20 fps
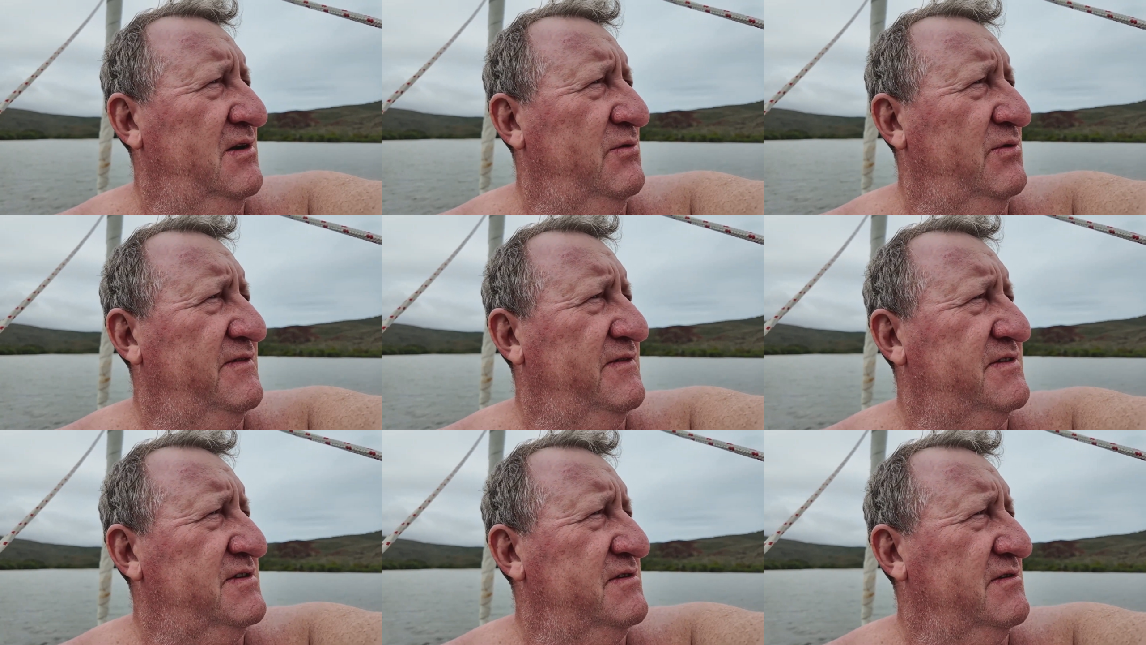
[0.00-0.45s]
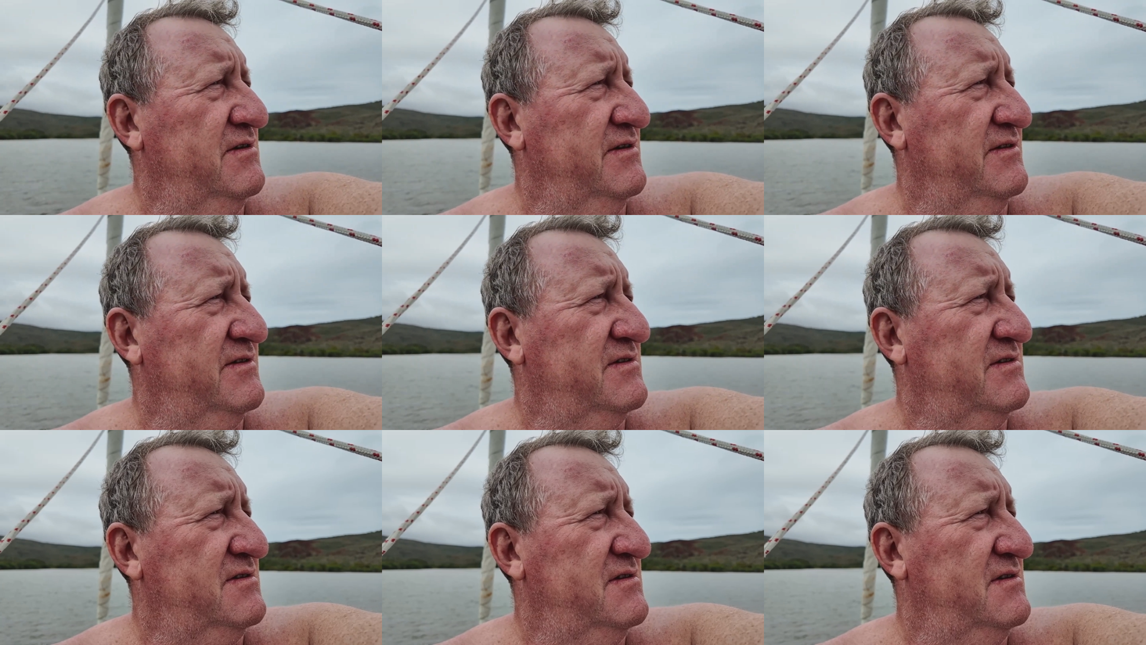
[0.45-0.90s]
we've still
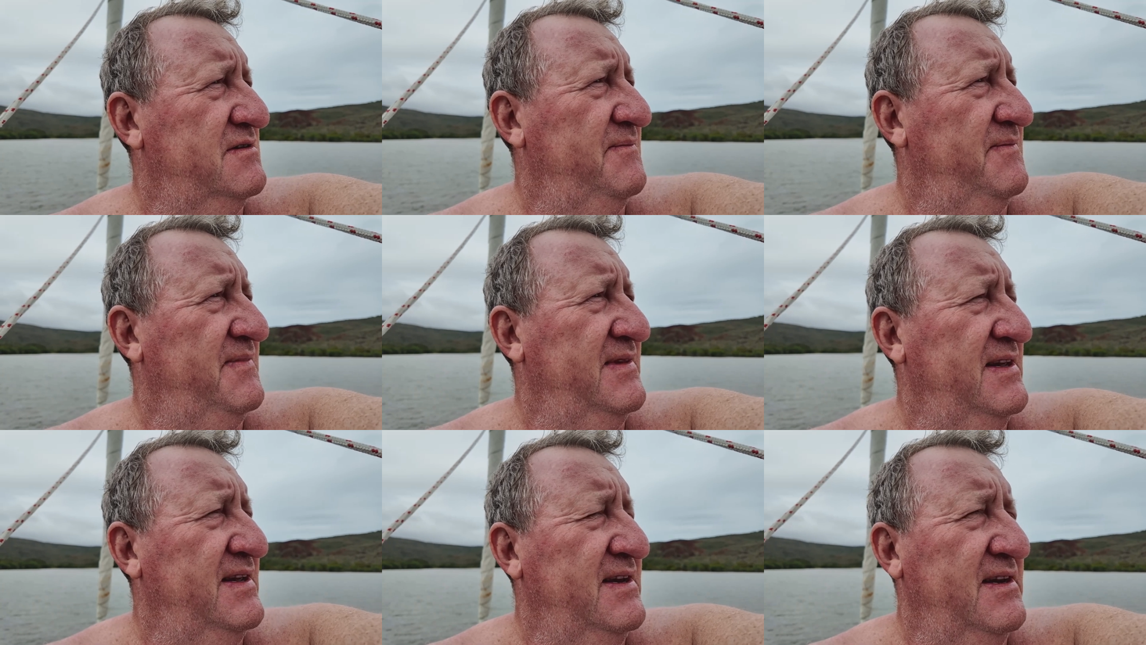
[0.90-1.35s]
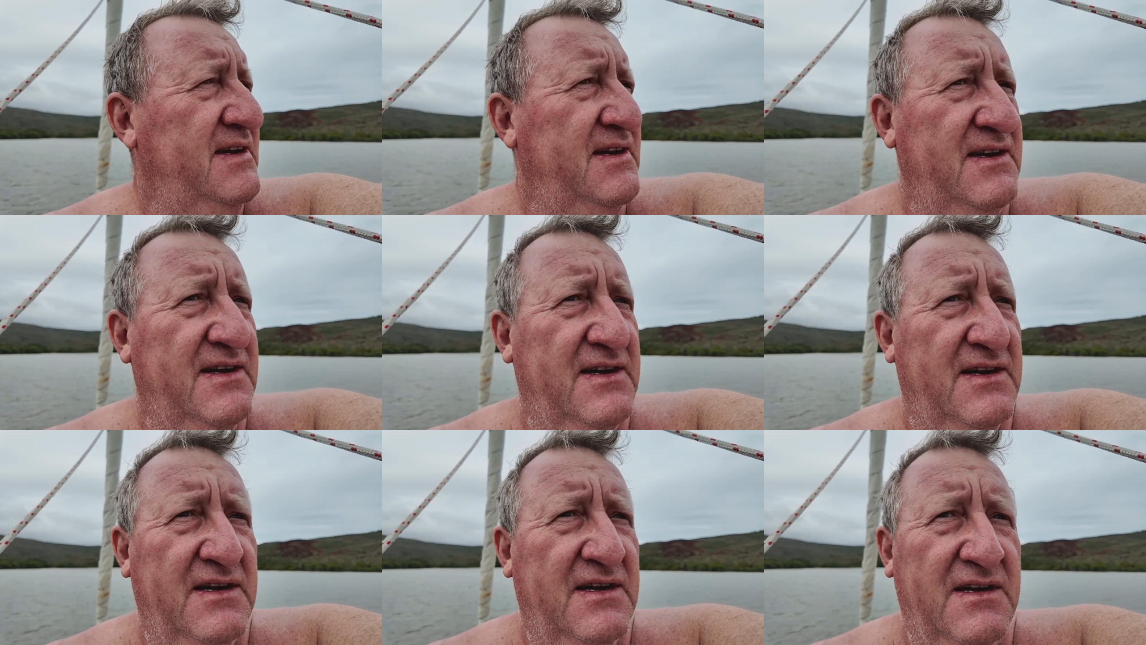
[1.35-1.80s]
got
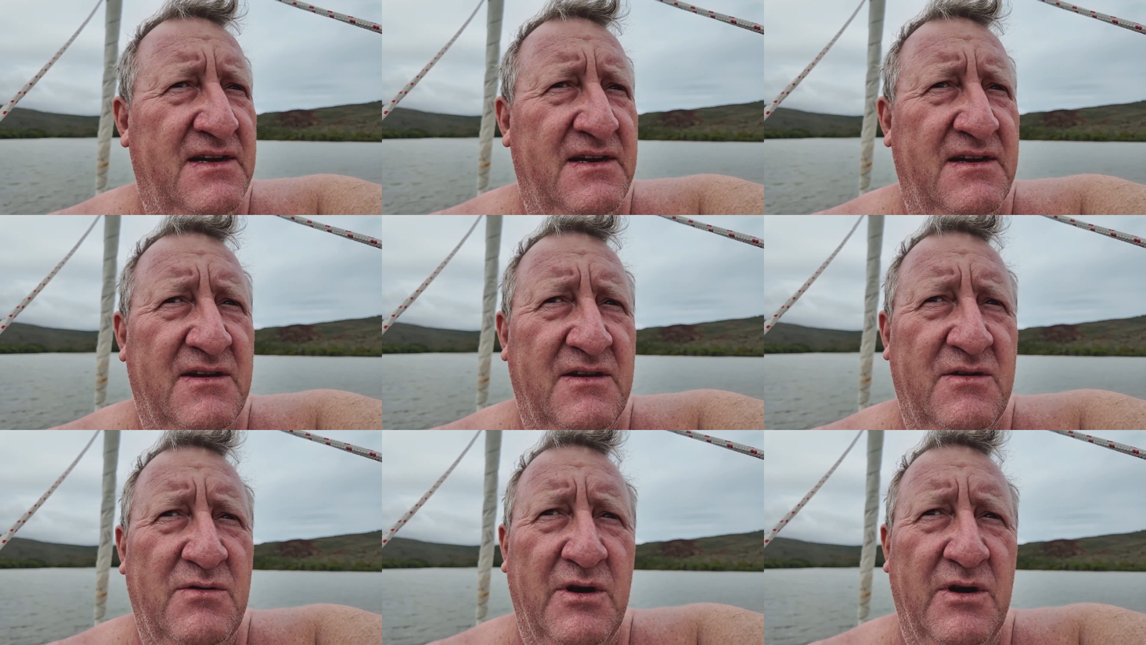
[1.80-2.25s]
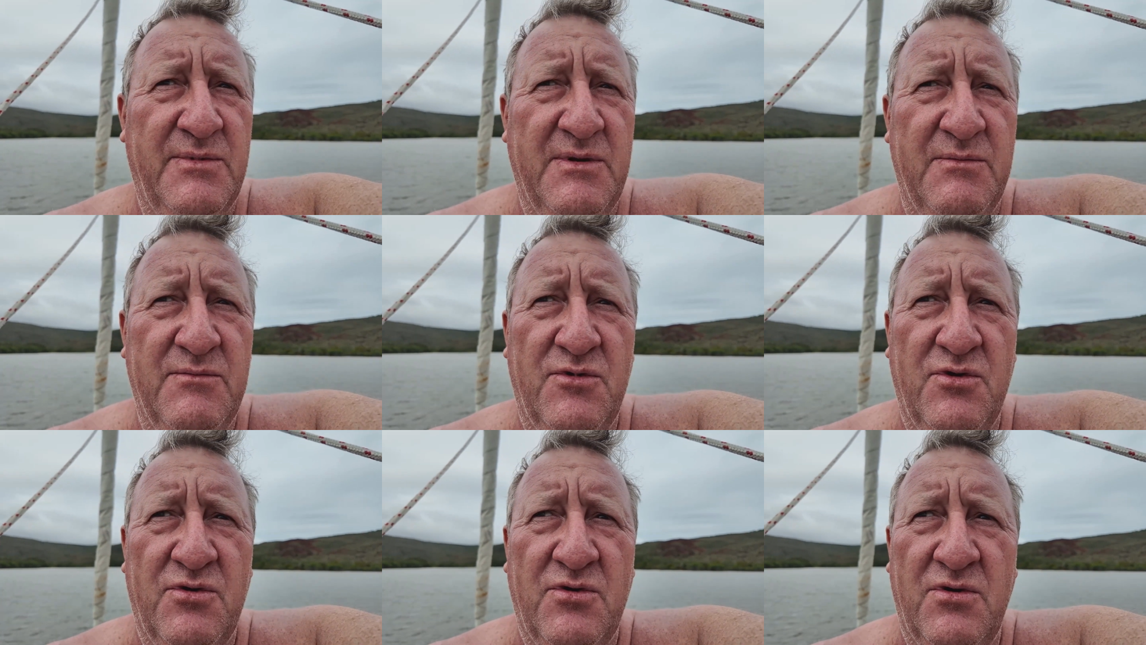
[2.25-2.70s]
quite a
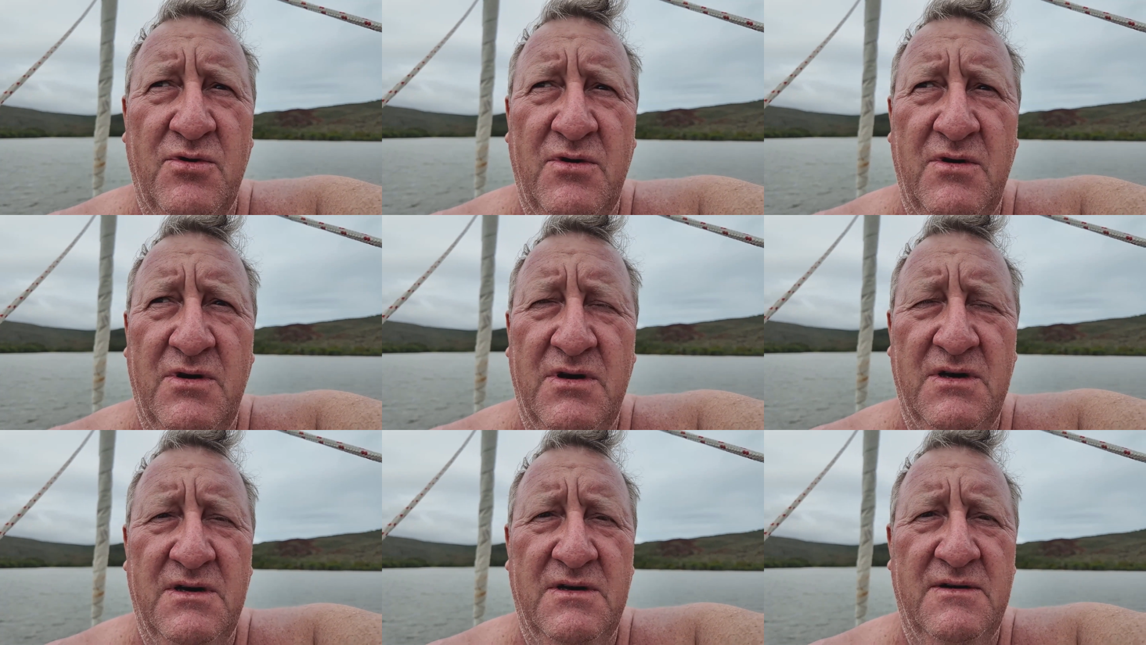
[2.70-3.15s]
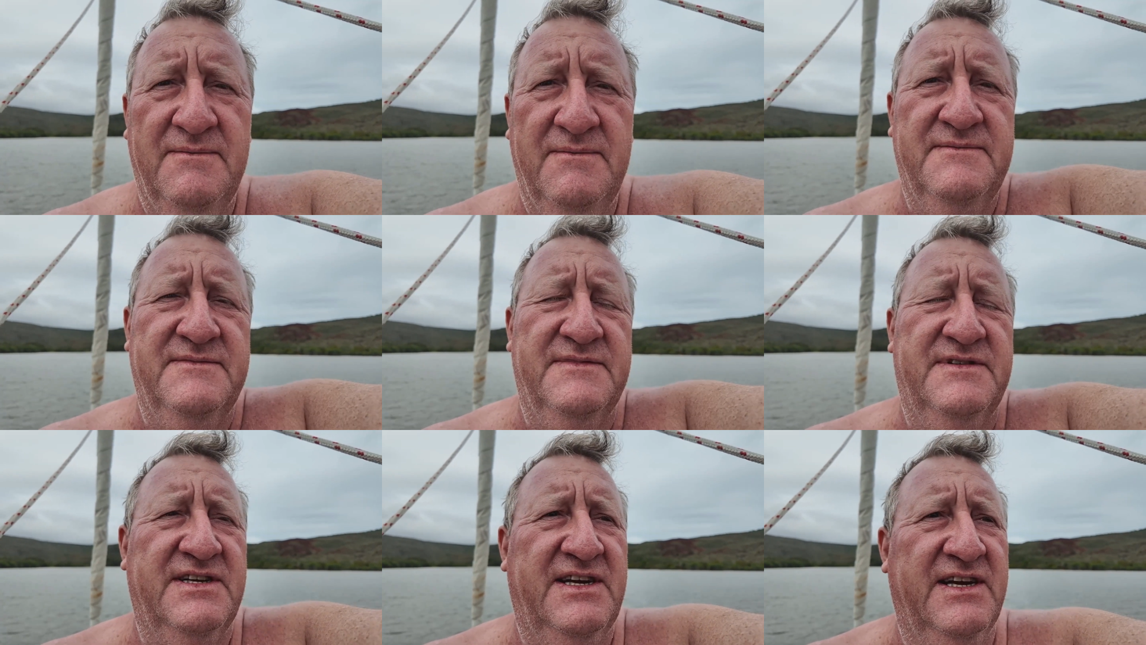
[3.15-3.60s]
bit more
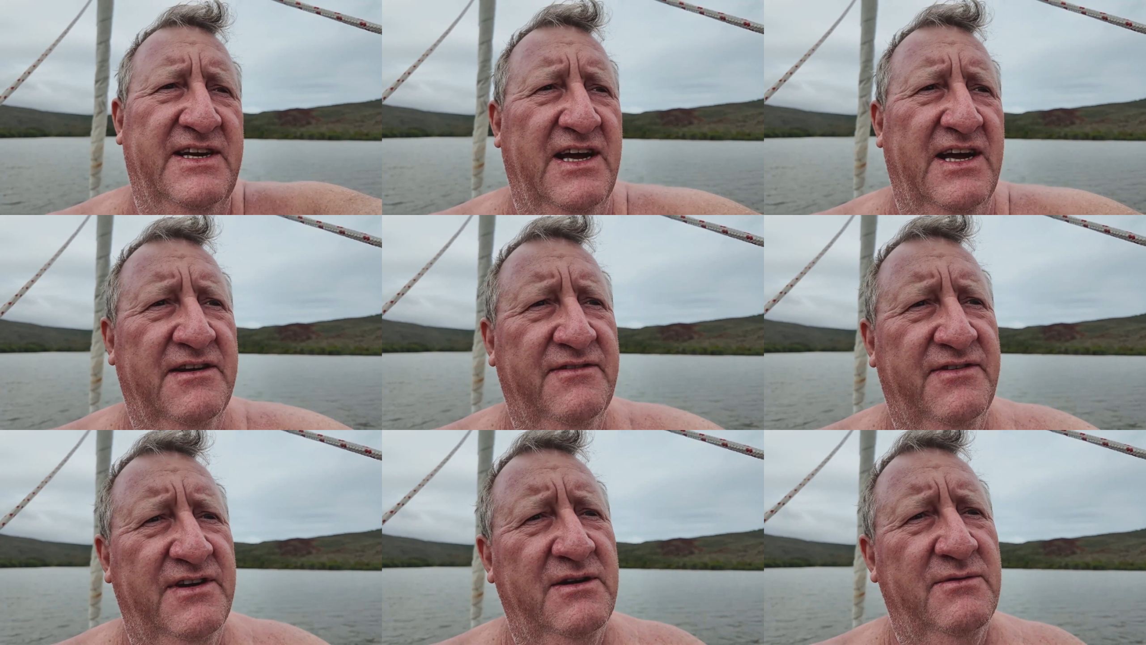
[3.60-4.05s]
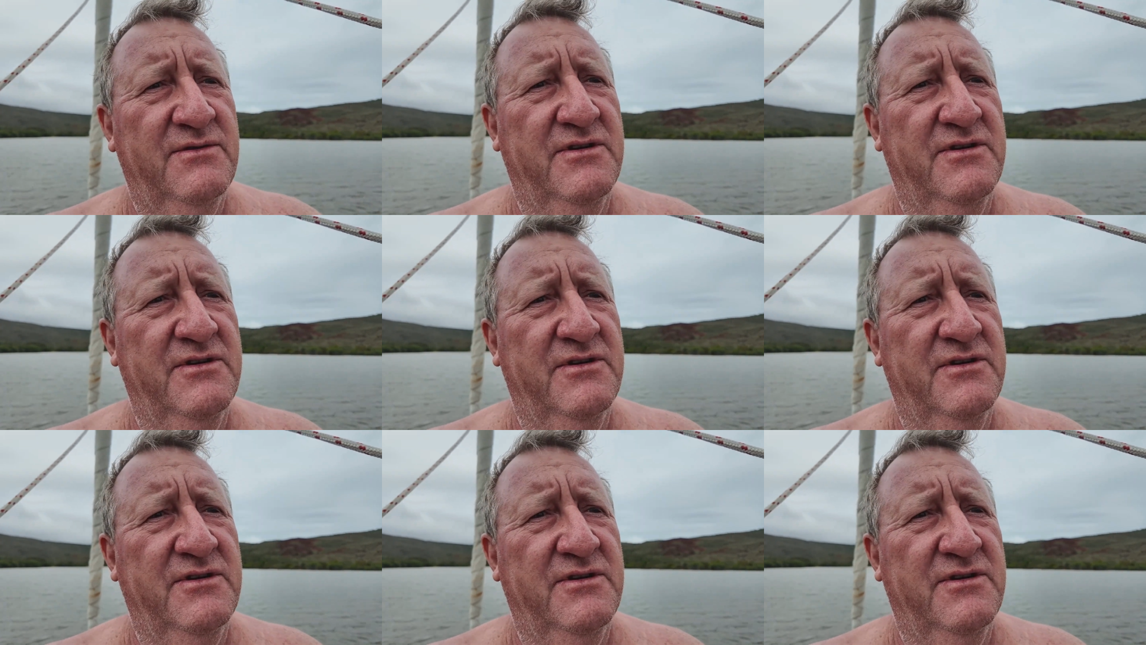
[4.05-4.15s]
to get out of here.